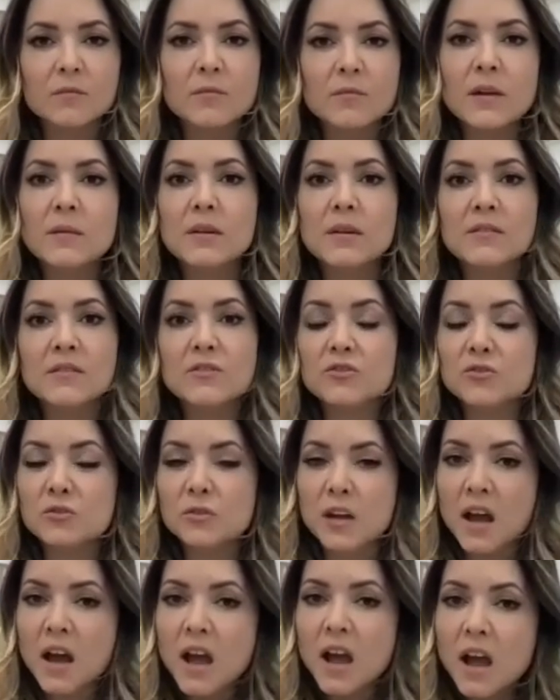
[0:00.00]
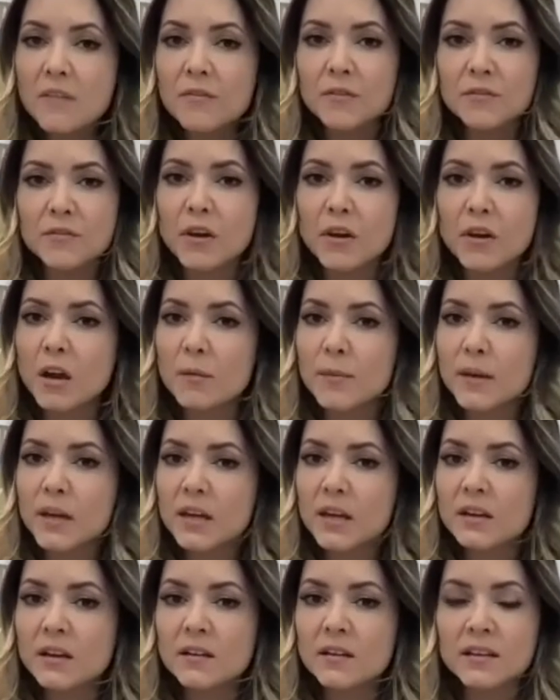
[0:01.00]
or maybe even 2.5. If you are a
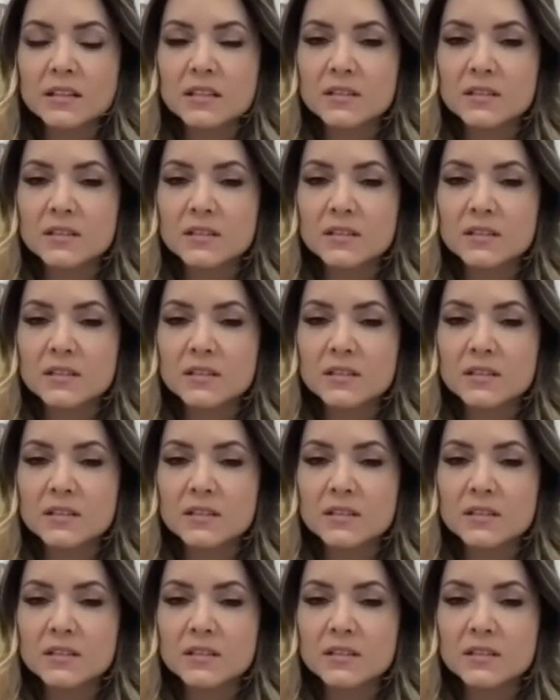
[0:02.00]
beginner, that's